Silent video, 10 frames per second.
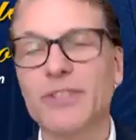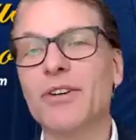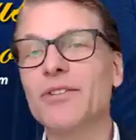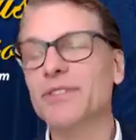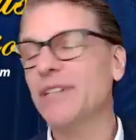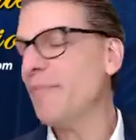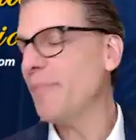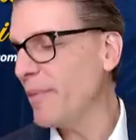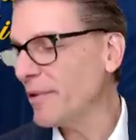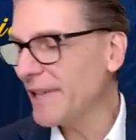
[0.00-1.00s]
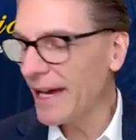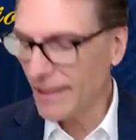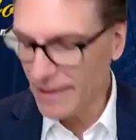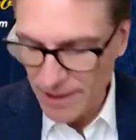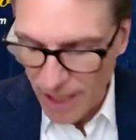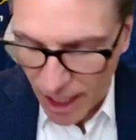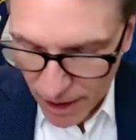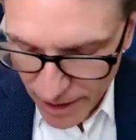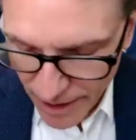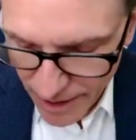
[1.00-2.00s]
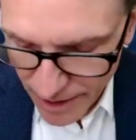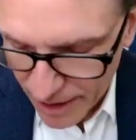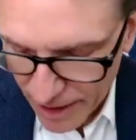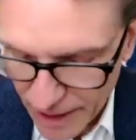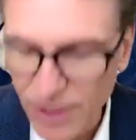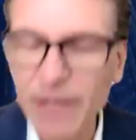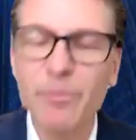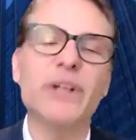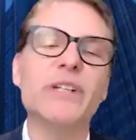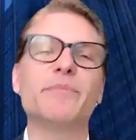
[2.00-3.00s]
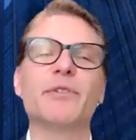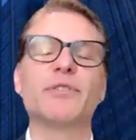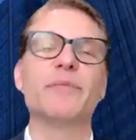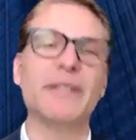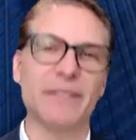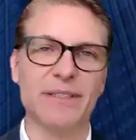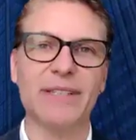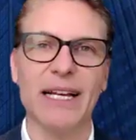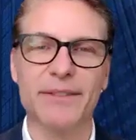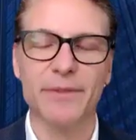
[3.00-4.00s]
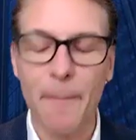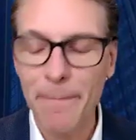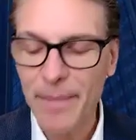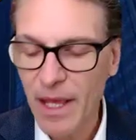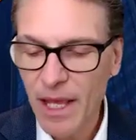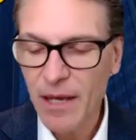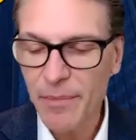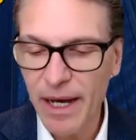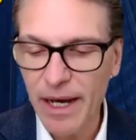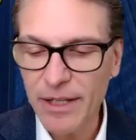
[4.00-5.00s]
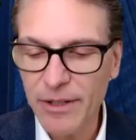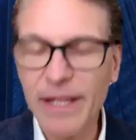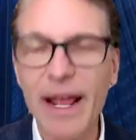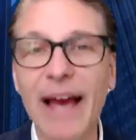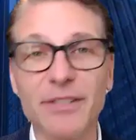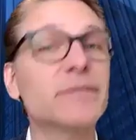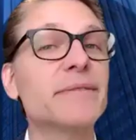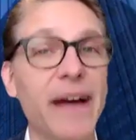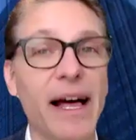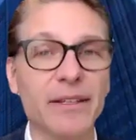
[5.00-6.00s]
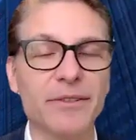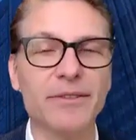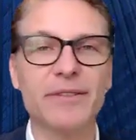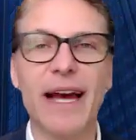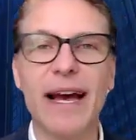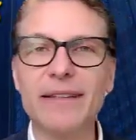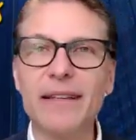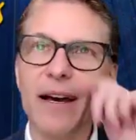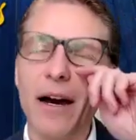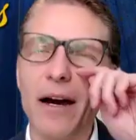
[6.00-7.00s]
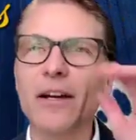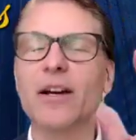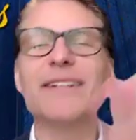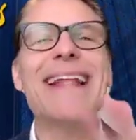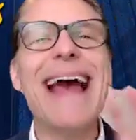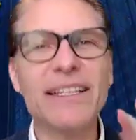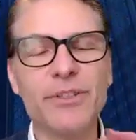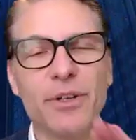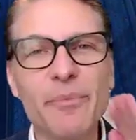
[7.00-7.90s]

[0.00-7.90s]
So you see people that not only you need principles to be successful, but you need extra values that connect your